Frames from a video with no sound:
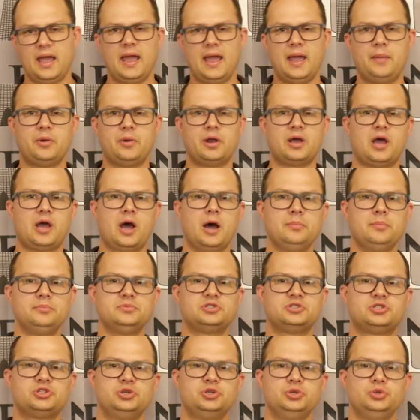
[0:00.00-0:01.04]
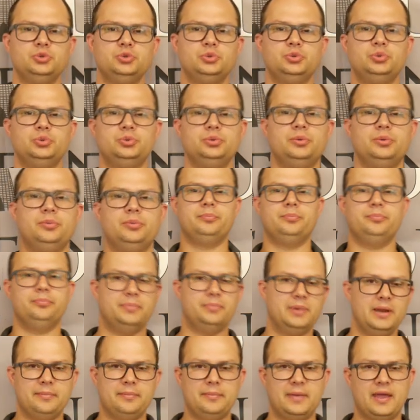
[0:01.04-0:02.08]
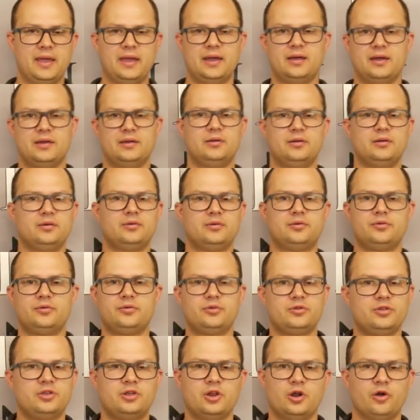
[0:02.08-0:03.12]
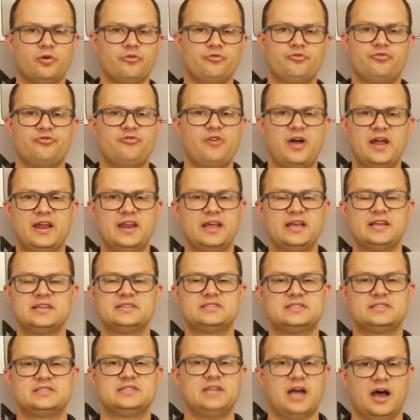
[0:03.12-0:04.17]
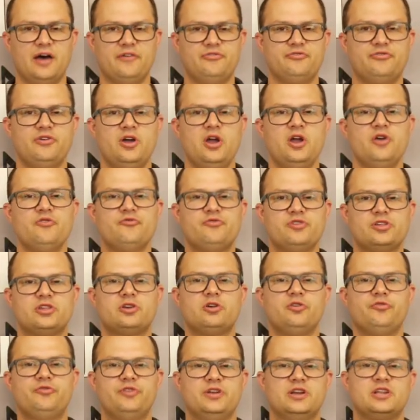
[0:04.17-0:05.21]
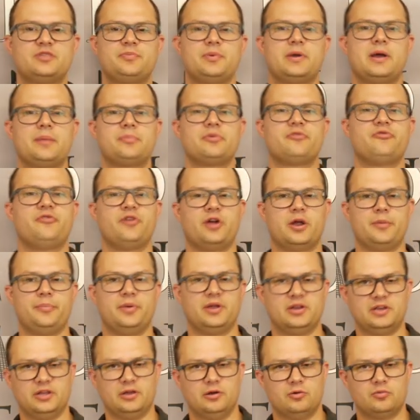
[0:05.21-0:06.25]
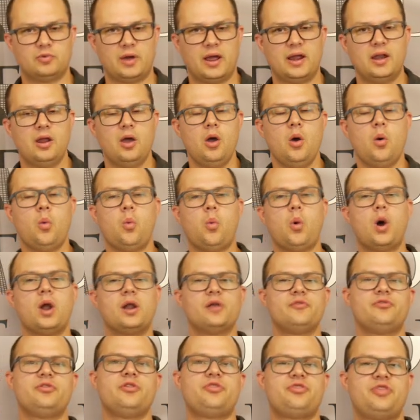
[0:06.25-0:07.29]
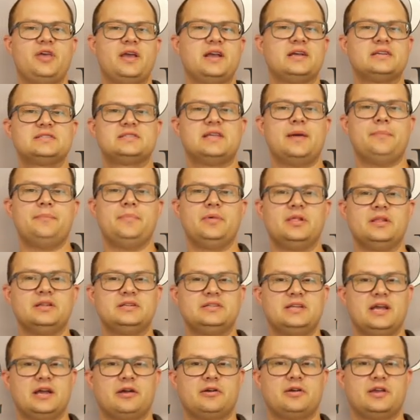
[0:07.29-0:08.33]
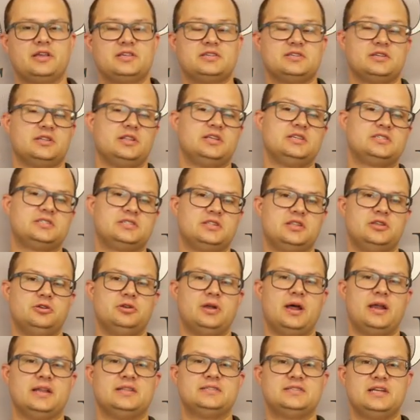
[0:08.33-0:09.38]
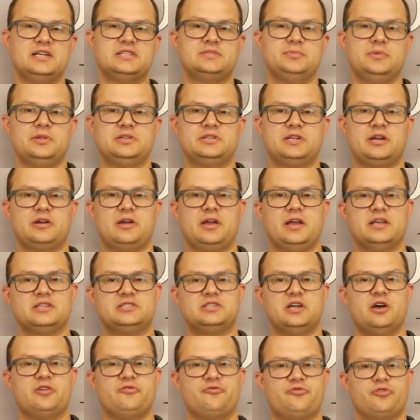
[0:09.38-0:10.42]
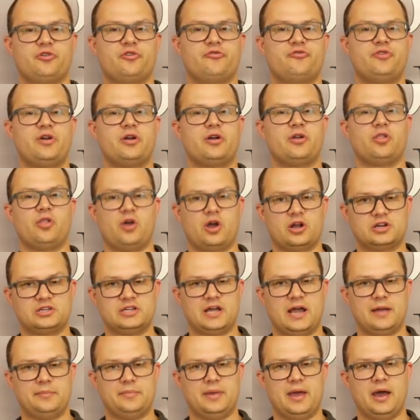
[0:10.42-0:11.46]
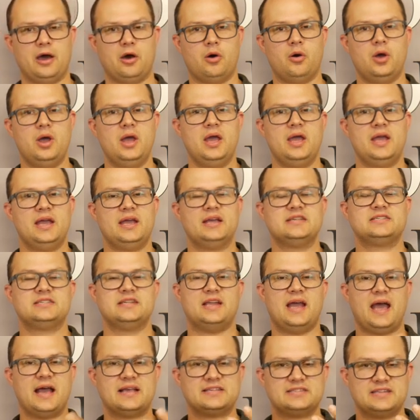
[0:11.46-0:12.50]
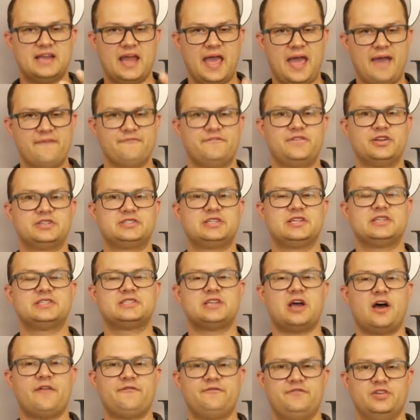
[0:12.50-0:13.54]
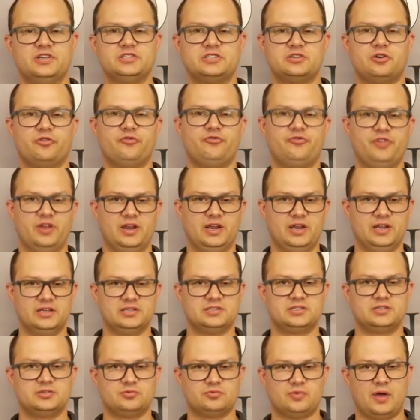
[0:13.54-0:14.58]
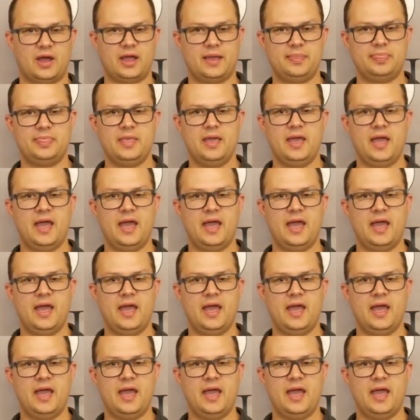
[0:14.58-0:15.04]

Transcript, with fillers: And when it comes to Minuteman, you know, fighting stuff, physical fitness becomes a very big deal, right? One of the things that militaries, at least the United States military, has done for a very long time now is it has an emphasis on physical fitness, right?